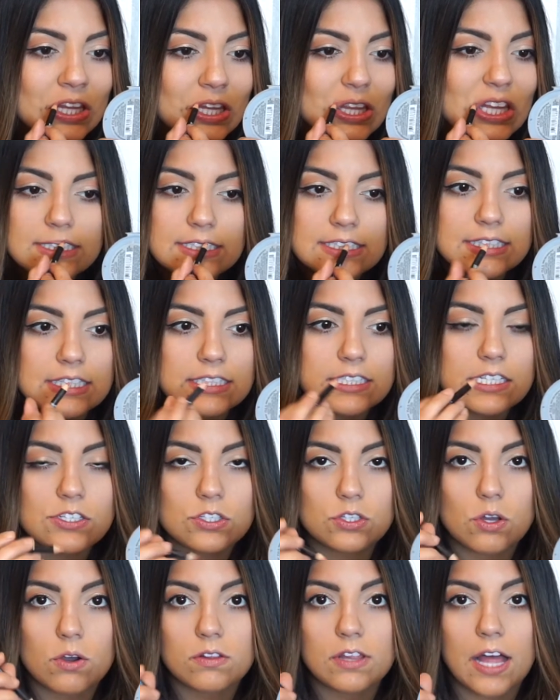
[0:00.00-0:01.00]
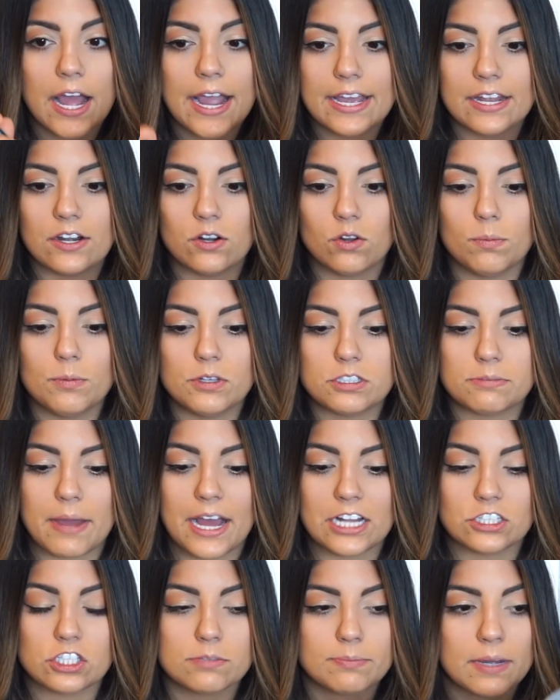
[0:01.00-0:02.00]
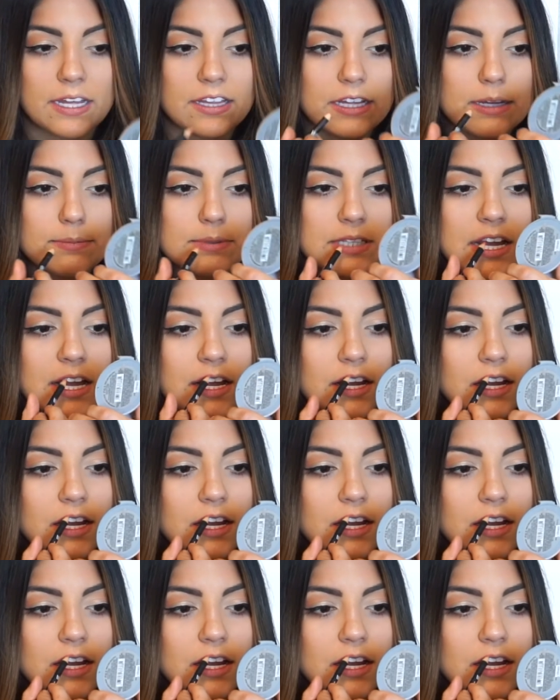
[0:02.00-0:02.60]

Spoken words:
Since this is so light and it almost matches my lips,